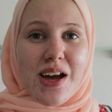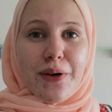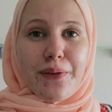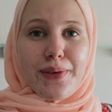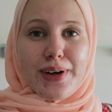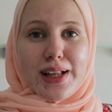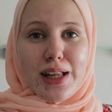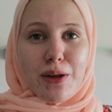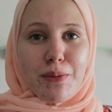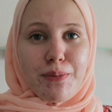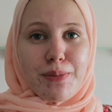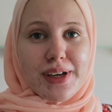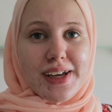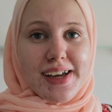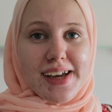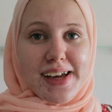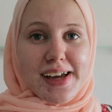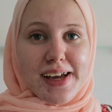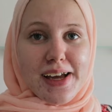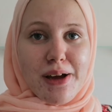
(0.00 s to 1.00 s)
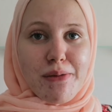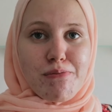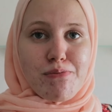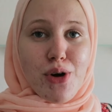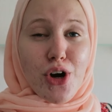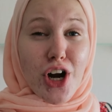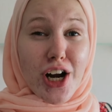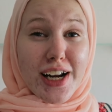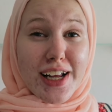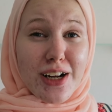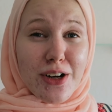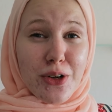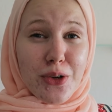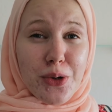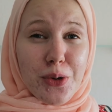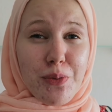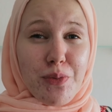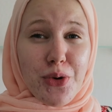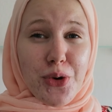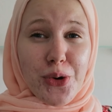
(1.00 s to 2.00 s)
will be Berlin
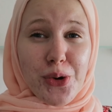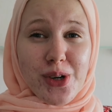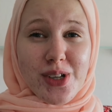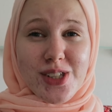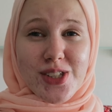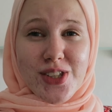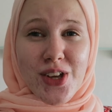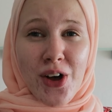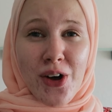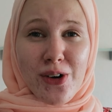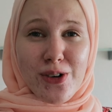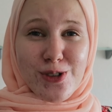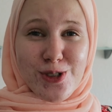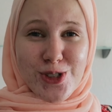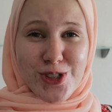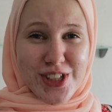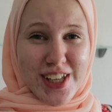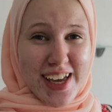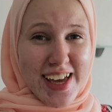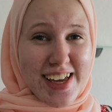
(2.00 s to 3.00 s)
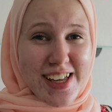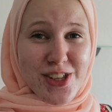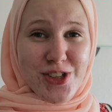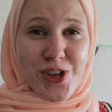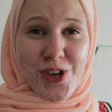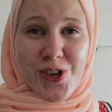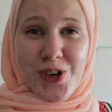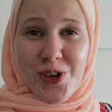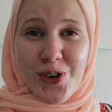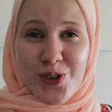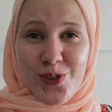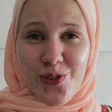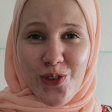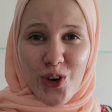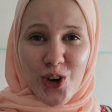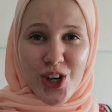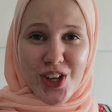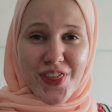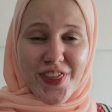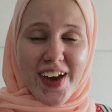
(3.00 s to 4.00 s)
lookbook, so stay tuned
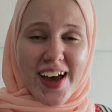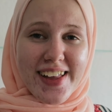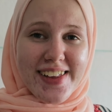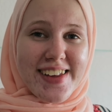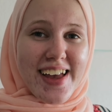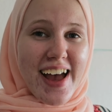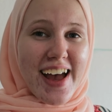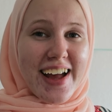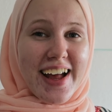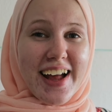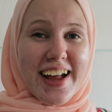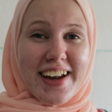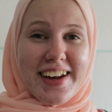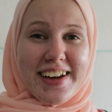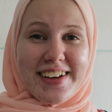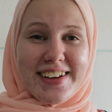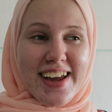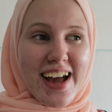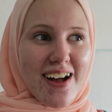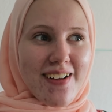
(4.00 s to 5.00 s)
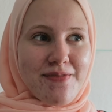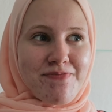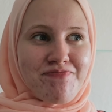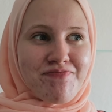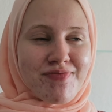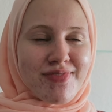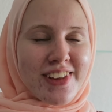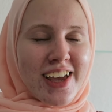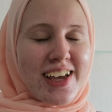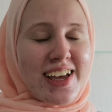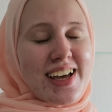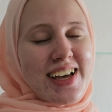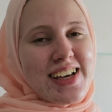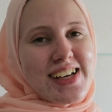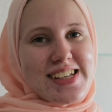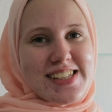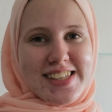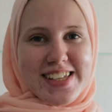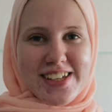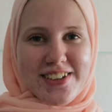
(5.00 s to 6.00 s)
for that. And yeah,
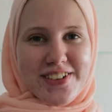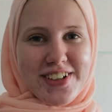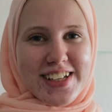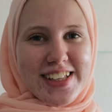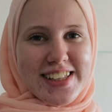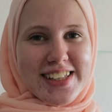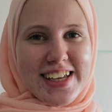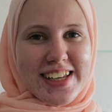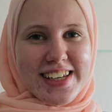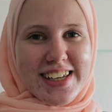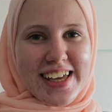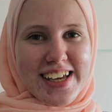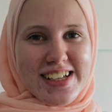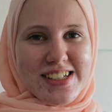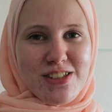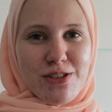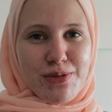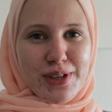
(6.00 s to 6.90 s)
see you in the next